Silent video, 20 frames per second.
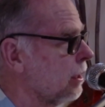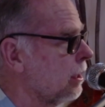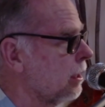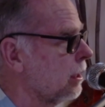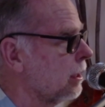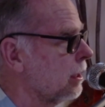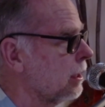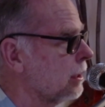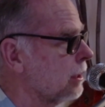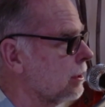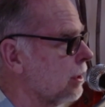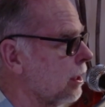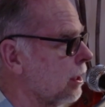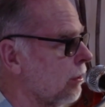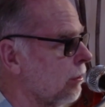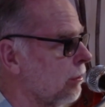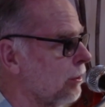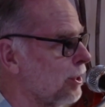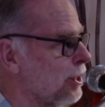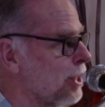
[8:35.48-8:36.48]
There's
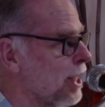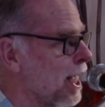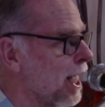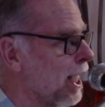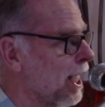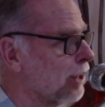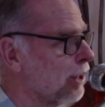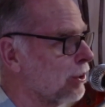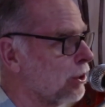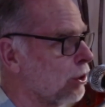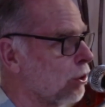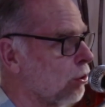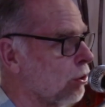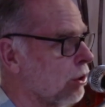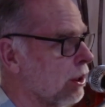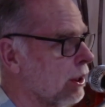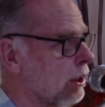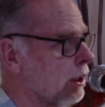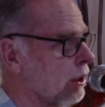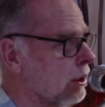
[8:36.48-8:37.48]
no noun in all
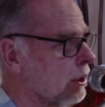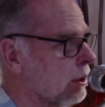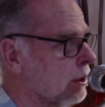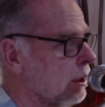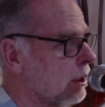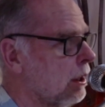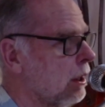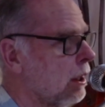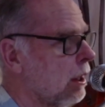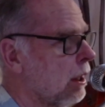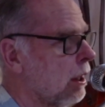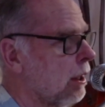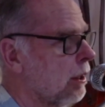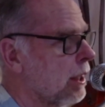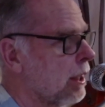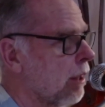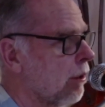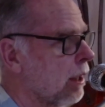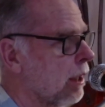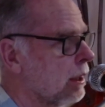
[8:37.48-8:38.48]
this.
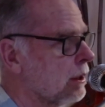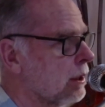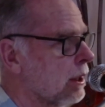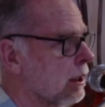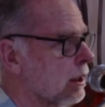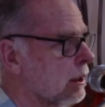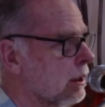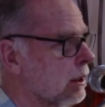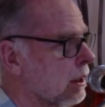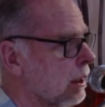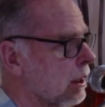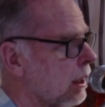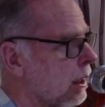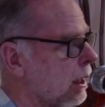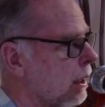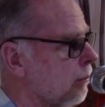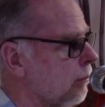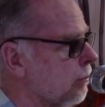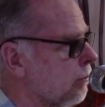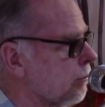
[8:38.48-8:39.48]
There are just
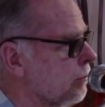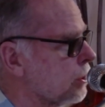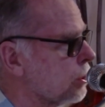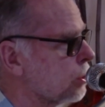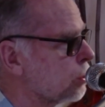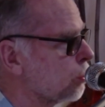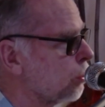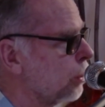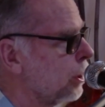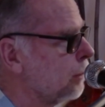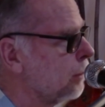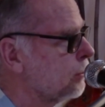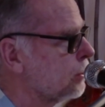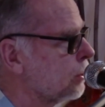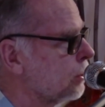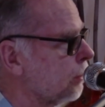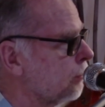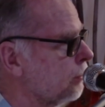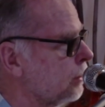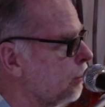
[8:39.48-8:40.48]
streams
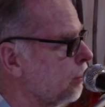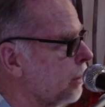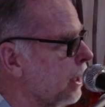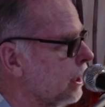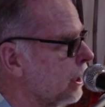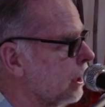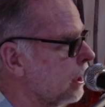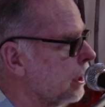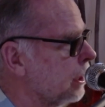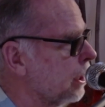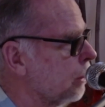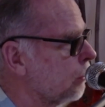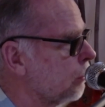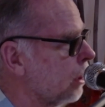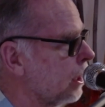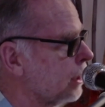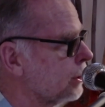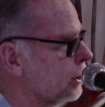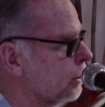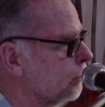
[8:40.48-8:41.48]
of dependently
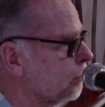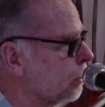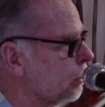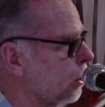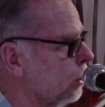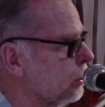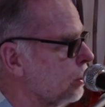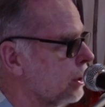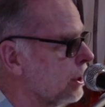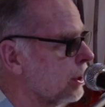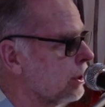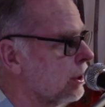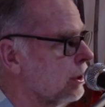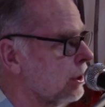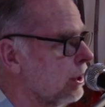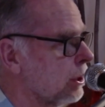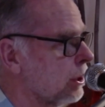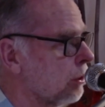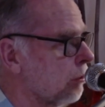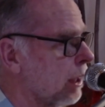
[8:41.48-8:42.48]
arising processes
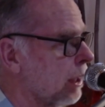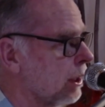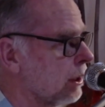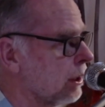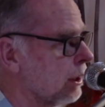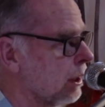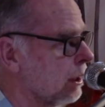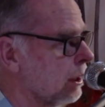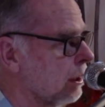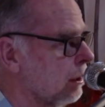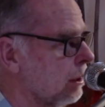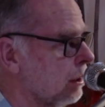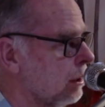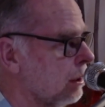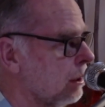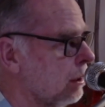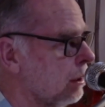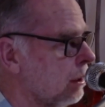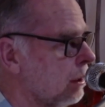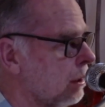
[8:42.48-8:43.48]
interacting.
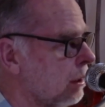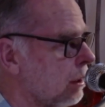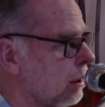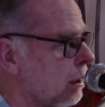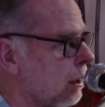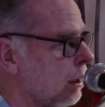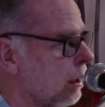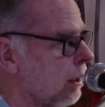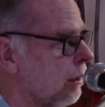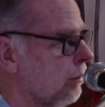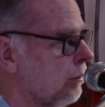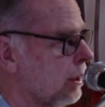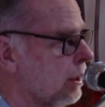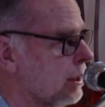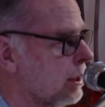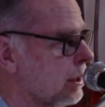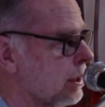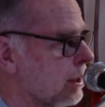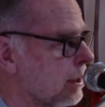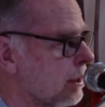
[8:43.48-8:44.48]

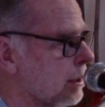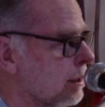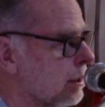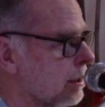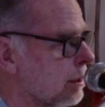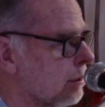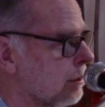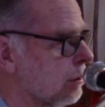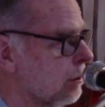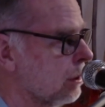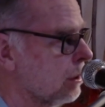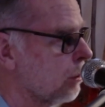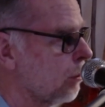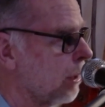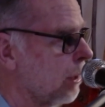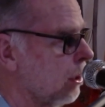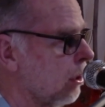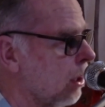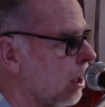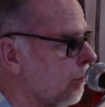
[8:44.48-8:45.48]
This is the way
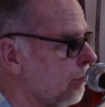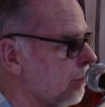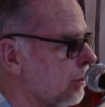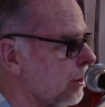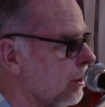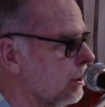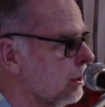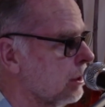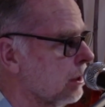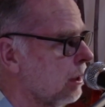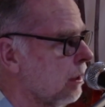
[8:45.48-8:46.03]
life is.